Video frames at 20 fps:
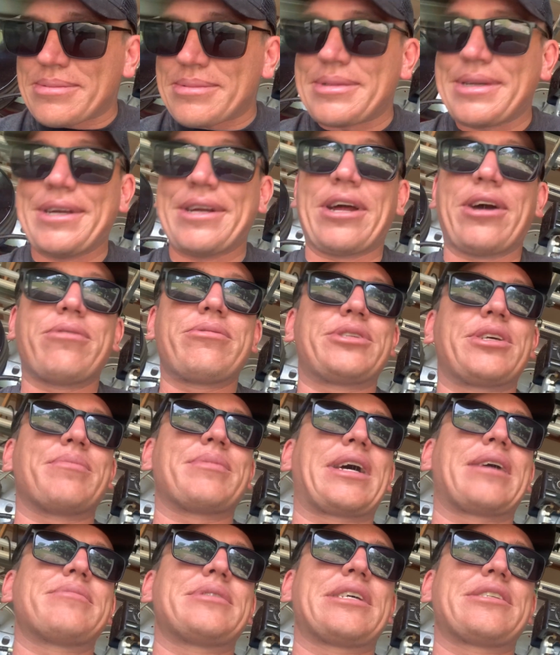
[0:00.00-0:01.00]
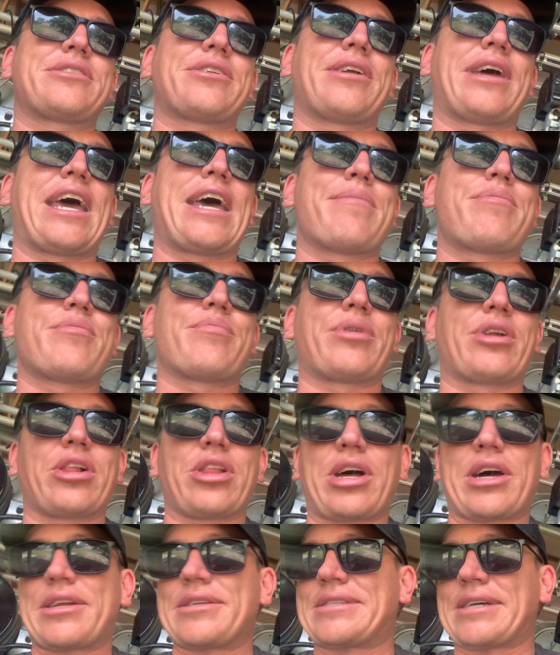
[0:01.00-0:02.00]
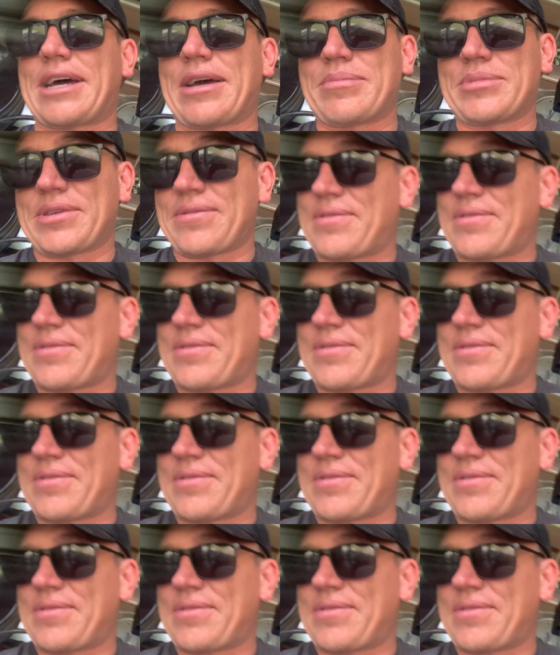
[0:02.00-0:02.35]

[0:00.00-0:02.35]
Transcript: You know, sometimes that's gonna happen. But a lot of times,